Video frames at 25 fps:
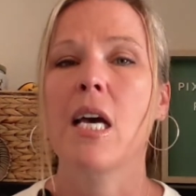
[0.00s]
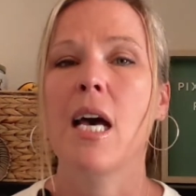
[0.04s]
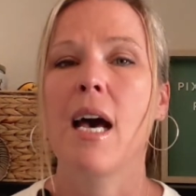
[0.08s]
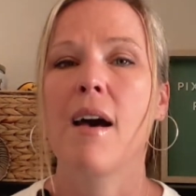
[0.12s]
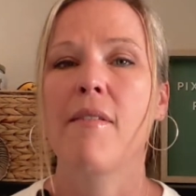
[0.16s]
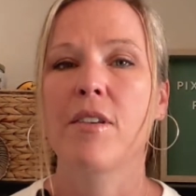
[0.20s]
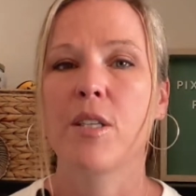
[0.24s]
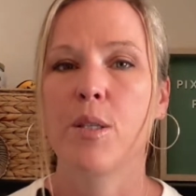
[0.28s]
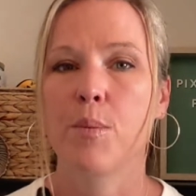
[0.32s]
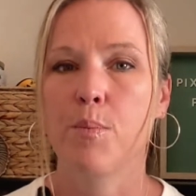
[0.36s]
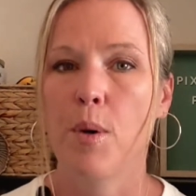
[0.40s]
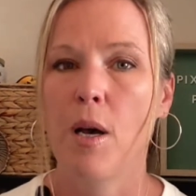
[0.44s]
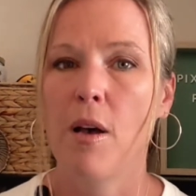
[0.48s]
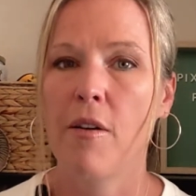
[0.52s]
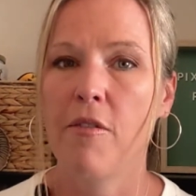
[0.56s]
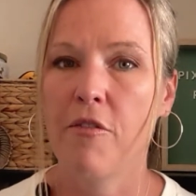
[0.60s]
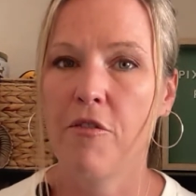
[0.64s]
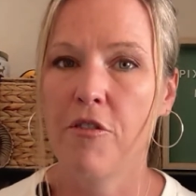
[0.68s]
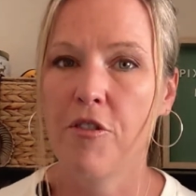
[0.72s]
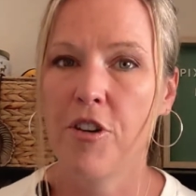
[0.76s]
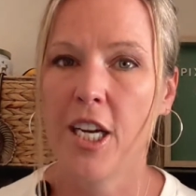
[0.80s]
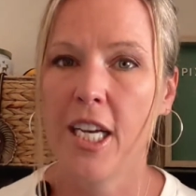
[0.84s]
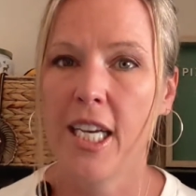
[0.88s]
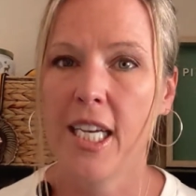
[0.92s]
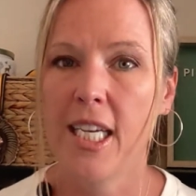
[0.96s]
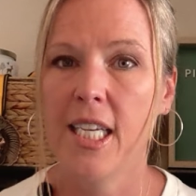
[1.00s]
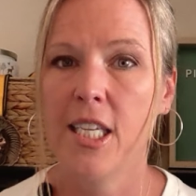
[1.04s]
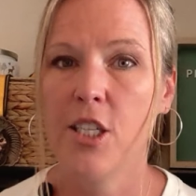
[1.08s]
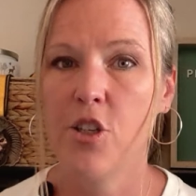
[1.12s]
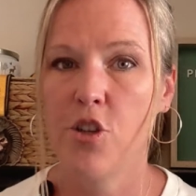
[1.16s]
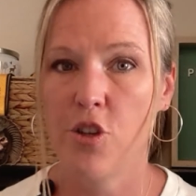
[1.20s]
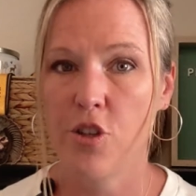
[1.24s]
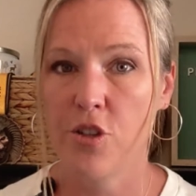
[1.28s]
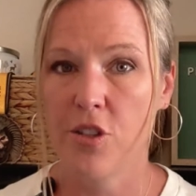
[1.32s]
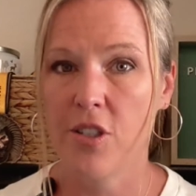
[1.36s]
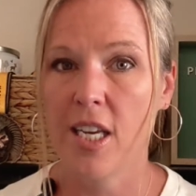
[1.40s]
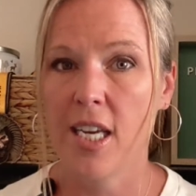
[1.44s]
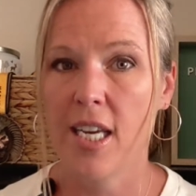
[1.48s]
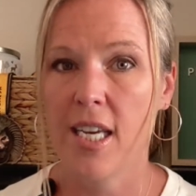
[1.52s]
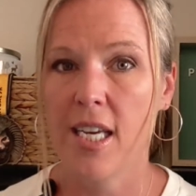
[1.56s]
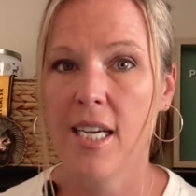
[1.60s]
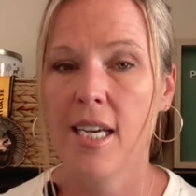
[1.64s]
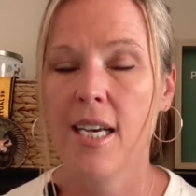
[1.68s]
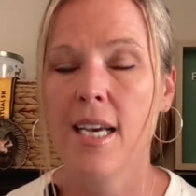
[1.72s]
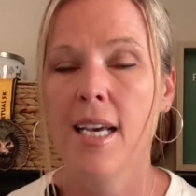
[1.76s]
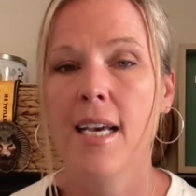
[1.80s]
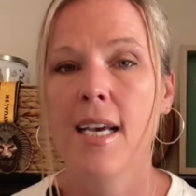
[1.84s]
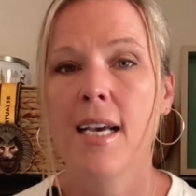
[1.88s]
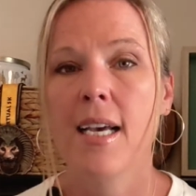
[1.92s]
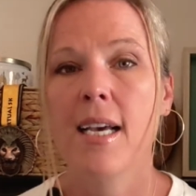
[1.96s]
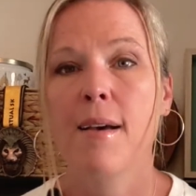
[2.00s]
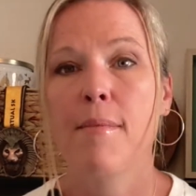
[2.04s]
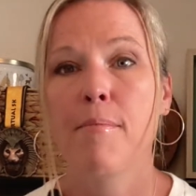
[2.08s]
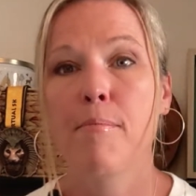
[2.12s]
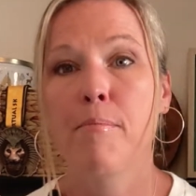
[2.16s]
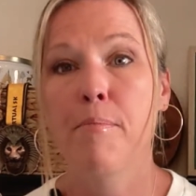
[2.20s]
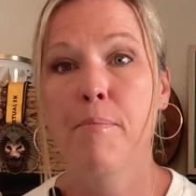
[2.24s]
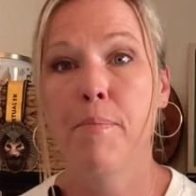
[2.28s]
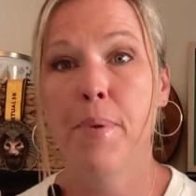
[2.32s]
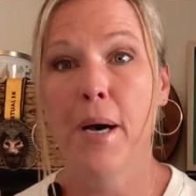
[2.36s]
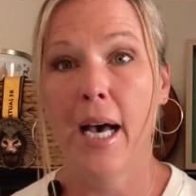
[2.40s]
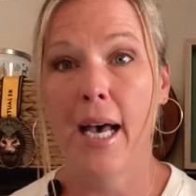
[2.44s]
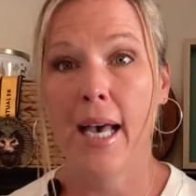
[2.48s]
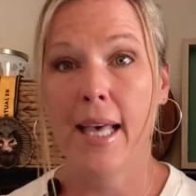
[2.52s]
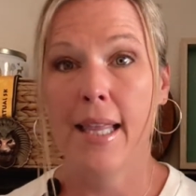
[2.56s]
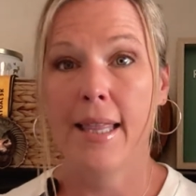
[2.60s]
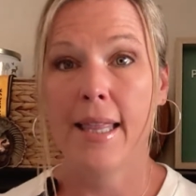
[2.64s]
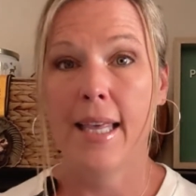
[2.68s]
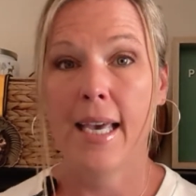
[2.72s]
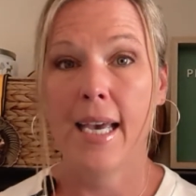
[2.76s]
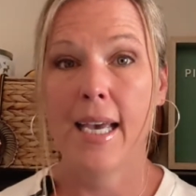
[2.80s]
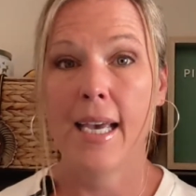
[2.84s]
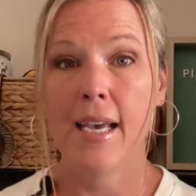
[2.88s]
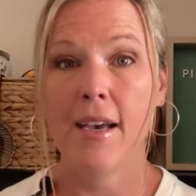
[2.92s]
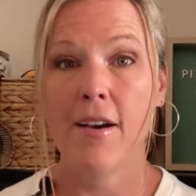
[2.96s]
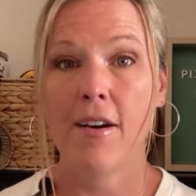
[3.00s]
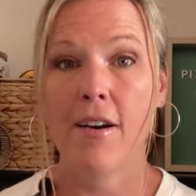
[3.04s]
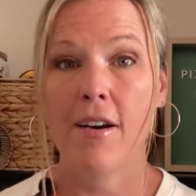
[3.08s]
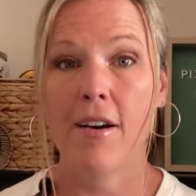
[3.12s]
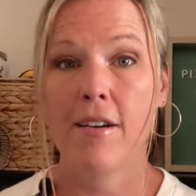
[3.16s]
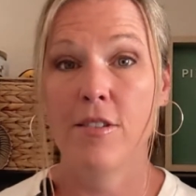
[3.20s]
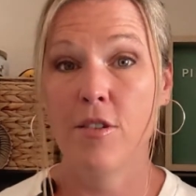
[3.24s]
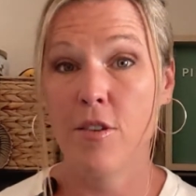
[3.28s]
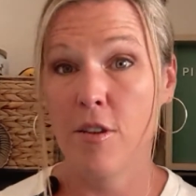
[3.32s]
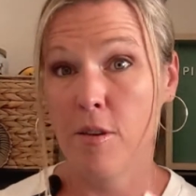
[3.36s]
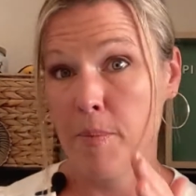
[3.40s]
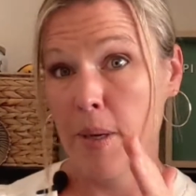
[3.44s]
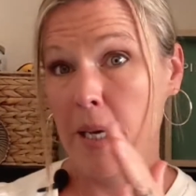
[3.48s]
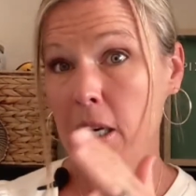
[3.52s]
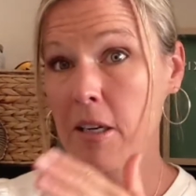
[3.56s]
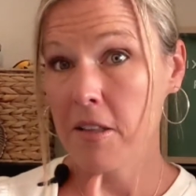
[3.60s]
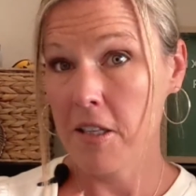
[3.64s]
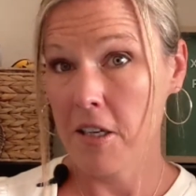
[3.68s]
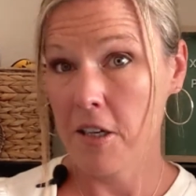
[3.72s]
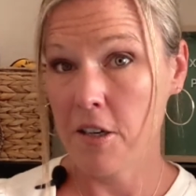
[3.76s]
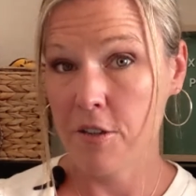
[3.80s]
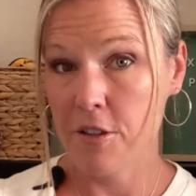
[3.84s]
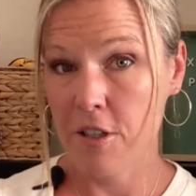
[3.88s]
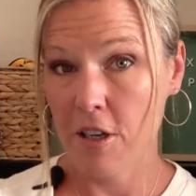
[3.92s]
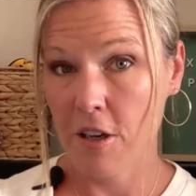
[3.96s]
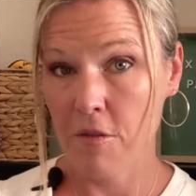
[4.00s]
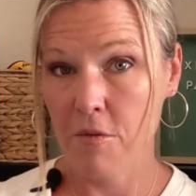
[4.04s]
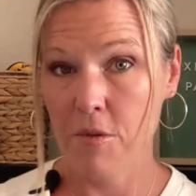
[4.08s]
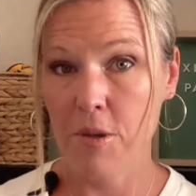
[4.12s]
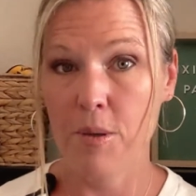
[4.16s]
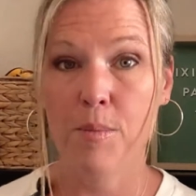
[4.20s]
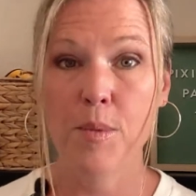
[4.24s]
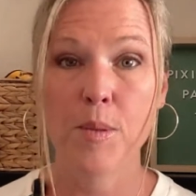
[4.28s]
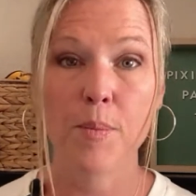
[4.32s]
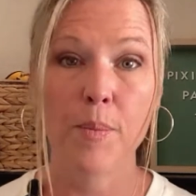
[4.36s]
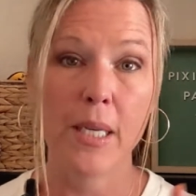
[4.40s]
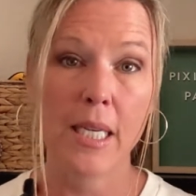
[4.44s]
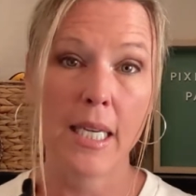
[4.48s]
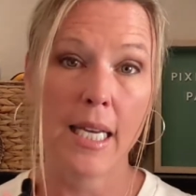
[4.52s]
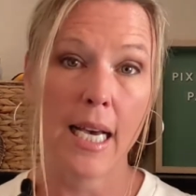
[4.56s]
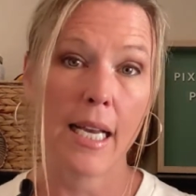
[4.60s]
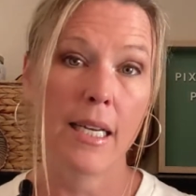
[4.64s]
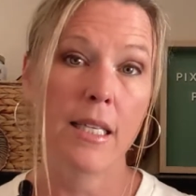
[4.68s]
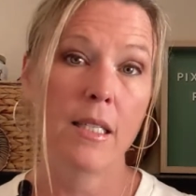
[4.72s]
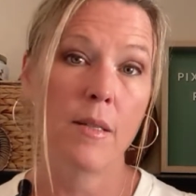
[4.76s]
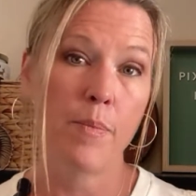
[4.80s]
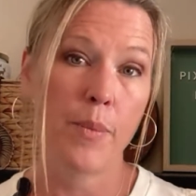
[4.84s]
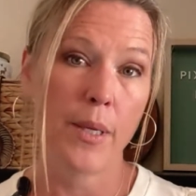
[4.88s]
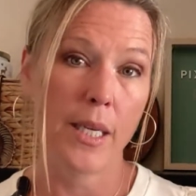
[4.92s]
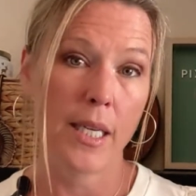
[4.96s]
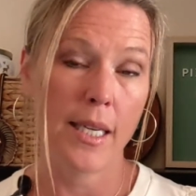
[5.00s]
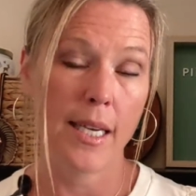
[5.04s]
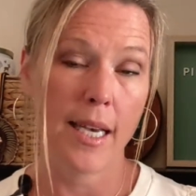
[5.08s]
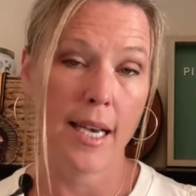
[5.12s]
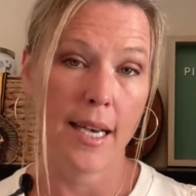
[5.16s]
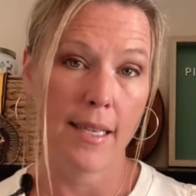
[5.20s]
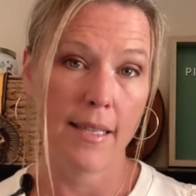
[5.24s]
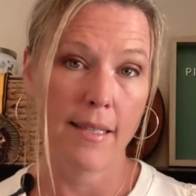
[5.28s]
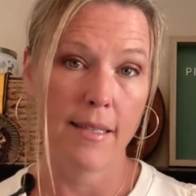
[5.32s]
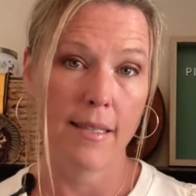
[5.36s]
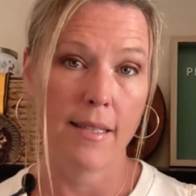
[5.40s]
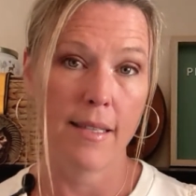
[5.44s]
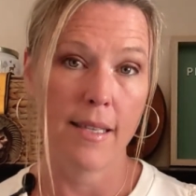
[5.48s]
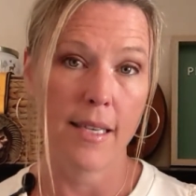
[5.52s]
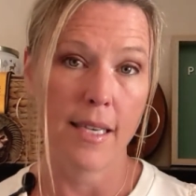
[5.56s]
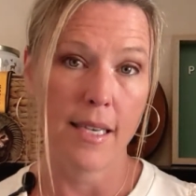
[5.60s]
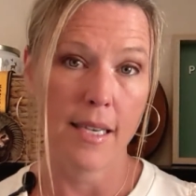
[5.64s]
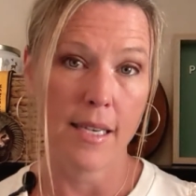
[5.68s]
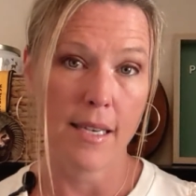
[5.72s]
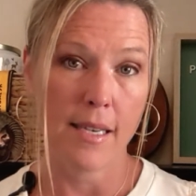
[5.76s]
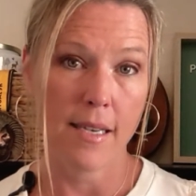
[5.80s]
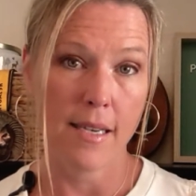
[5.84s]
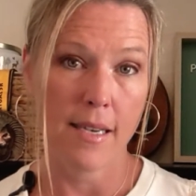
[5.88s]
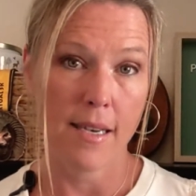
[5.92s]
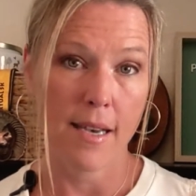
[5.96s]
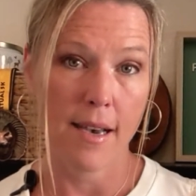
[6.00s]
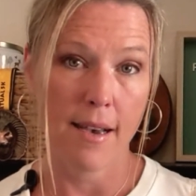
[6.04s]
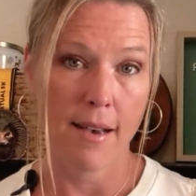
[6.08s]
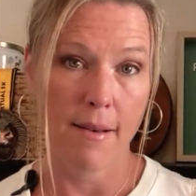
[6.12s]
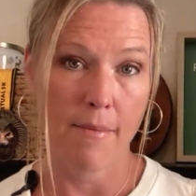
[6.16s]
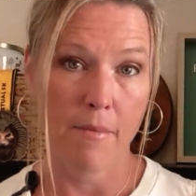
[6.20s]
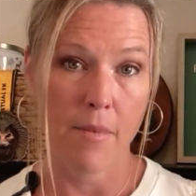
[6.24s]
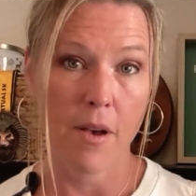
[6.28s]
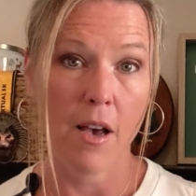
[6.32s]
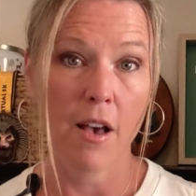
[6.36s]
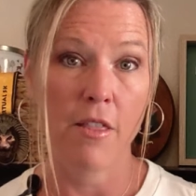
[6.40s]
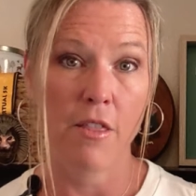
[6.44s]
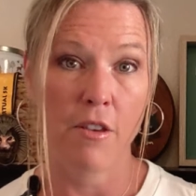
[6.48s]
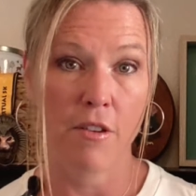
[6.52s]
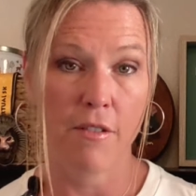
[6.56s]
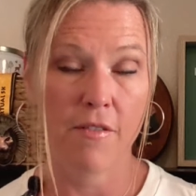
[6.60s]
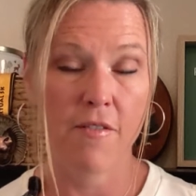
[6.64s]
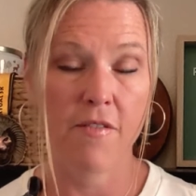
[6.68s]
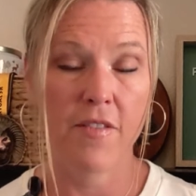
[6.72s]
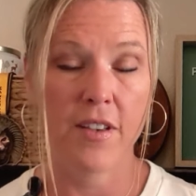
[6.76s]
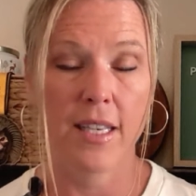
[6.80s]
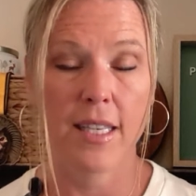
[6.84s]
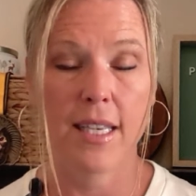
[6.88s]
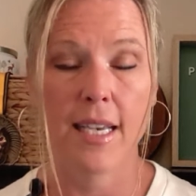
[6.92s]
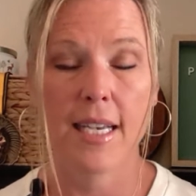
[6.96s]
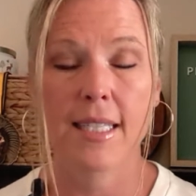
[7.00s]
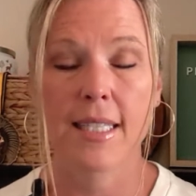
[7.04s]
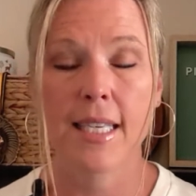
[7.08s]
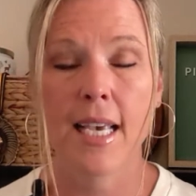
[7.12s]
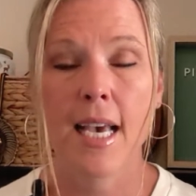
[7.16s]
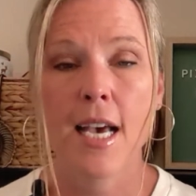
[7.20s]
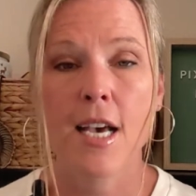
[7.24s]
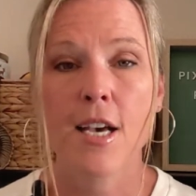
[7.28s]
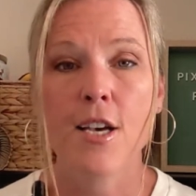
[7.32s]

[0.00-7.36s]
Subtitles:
have a small fridge, a sink, but they're better than hotel rooms, but not as big as the other villas.